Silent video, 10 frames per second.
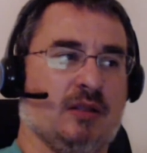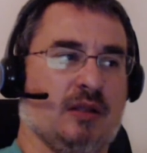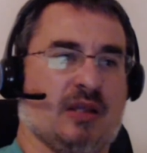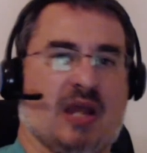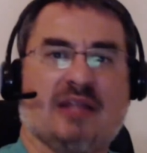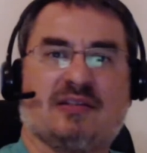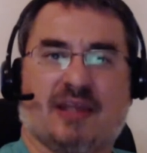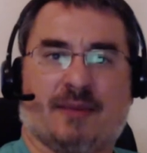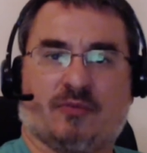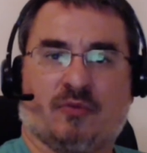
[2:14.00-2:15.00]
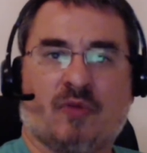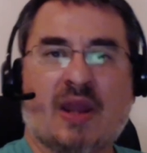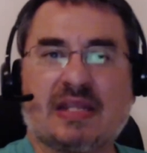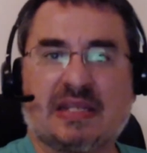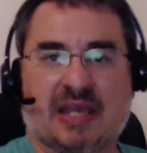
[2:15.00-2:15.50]
concept
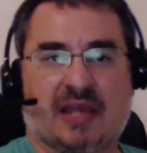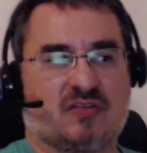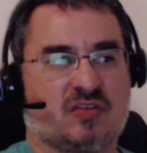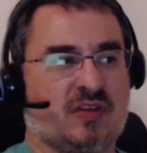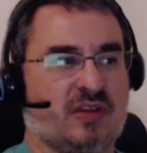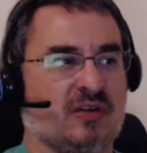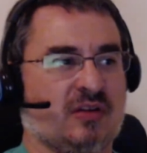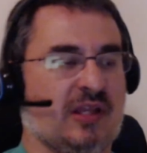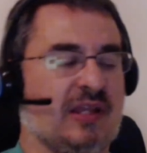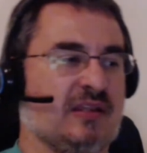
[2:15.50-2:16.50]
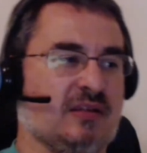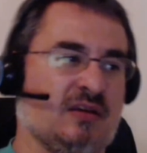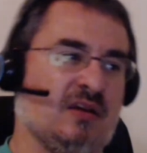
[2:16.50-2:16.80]
ready yet. So then they're like,